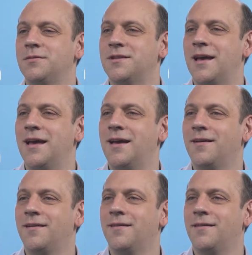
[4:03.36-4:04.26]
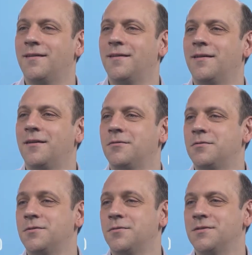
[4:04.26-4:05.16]
was there, which
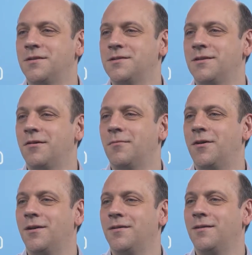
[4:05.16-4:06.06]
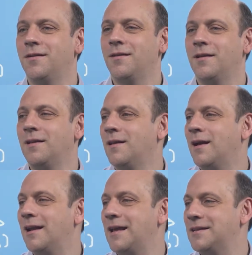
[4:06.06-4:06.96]
was also 0, 1,
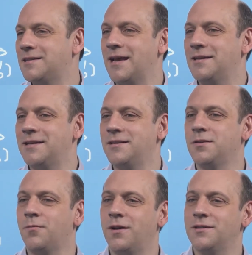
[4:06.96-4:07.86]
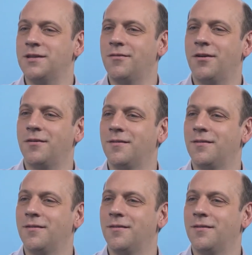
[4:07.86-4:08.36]
and it takes it to 1, 0.